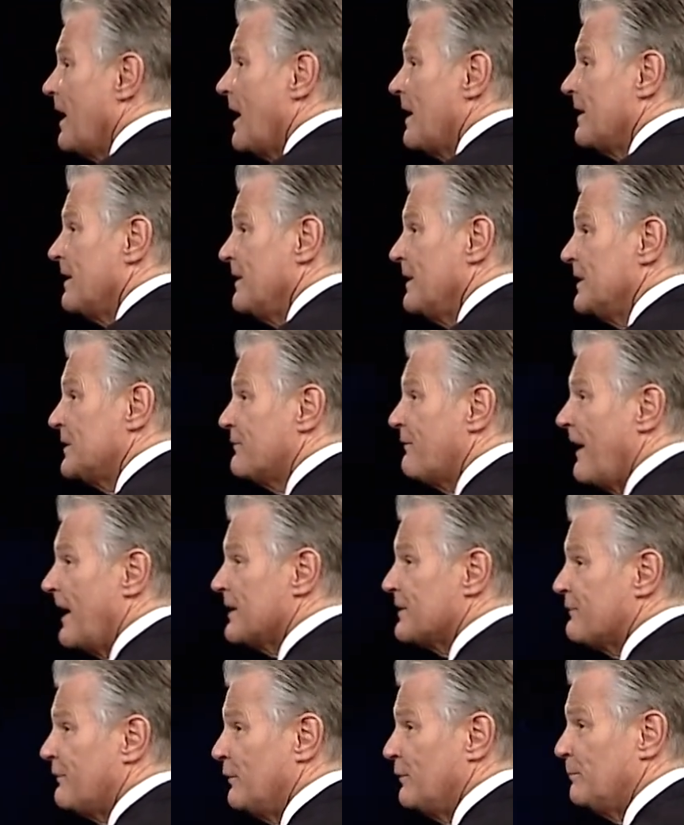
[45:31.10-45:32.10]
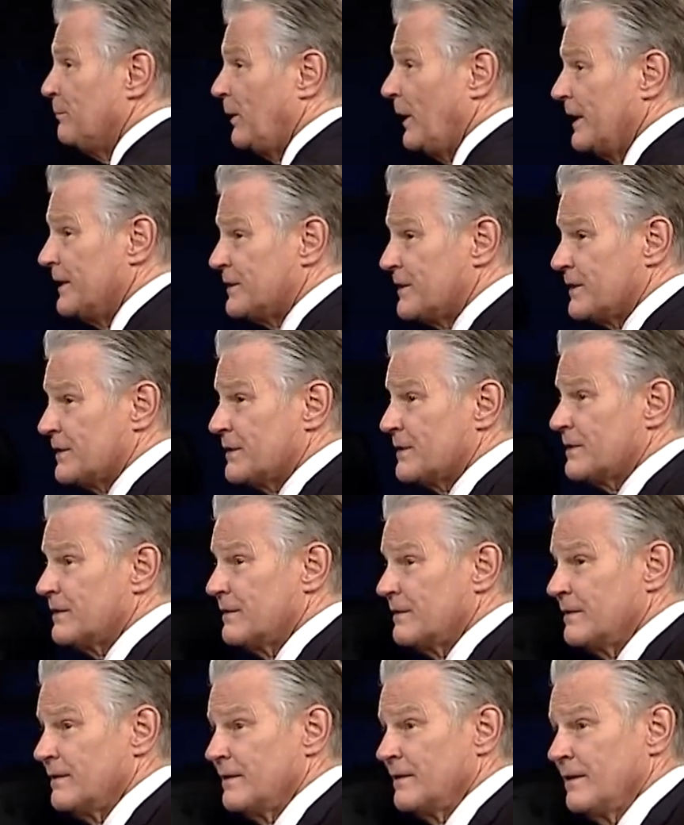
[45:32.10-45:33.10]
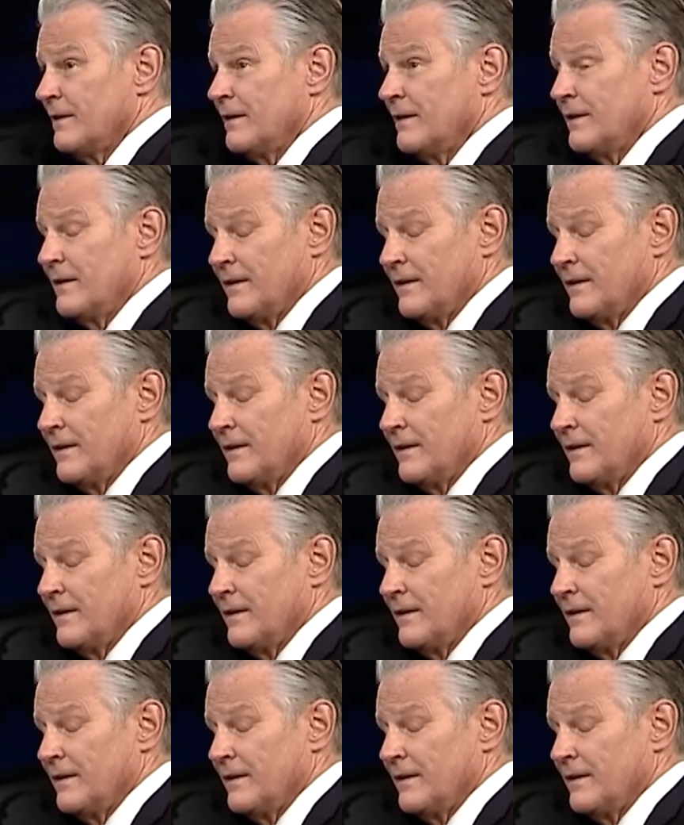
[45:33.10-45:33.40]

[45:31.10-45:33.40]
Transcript: on in these fast food places. That's right.